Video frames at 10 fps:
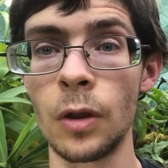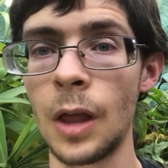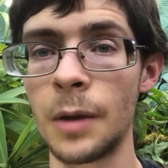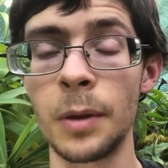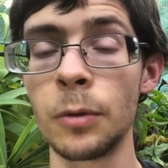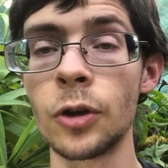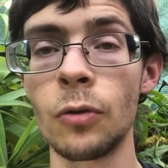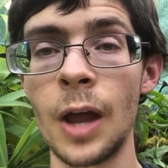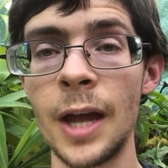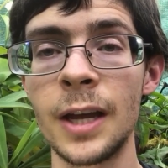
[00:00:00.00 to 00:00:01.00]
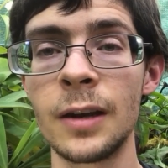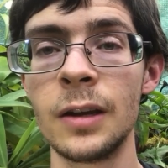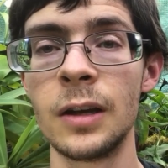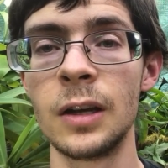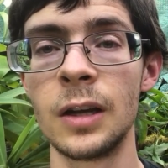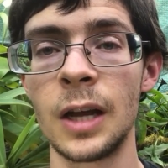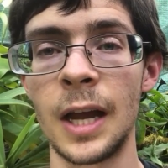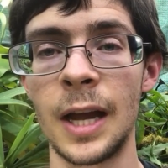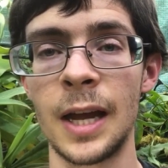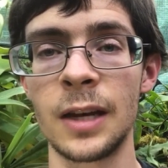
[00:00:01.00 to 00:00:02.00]
A lot of people don't like it,
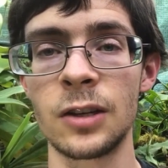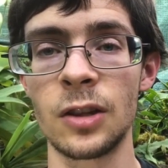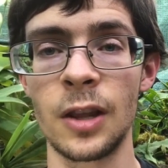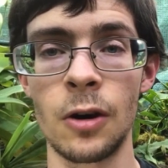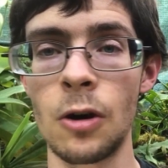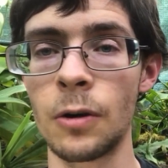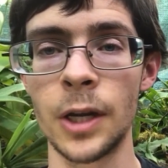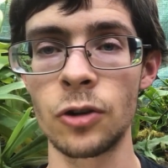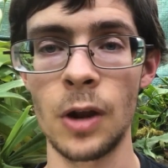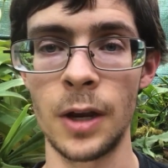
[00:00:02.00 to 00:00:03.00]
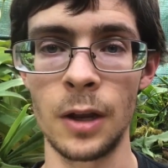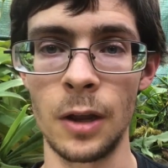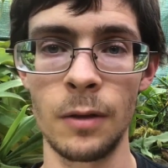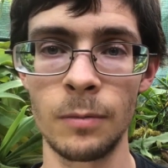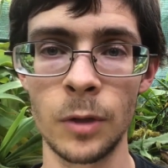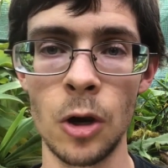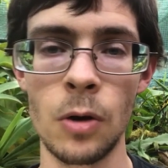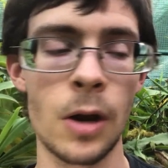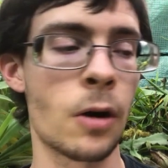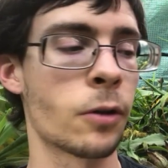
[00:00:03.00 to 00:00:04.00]
and they're already trying to go
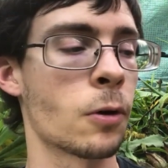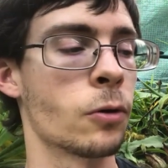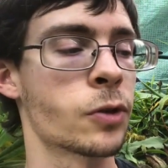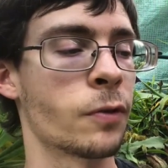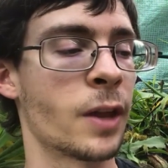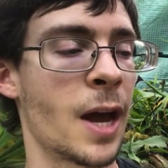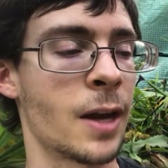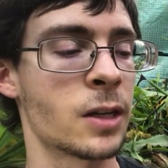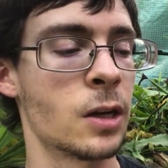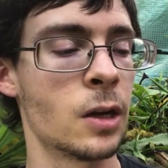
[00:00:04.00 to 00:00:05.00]
at our throats for that.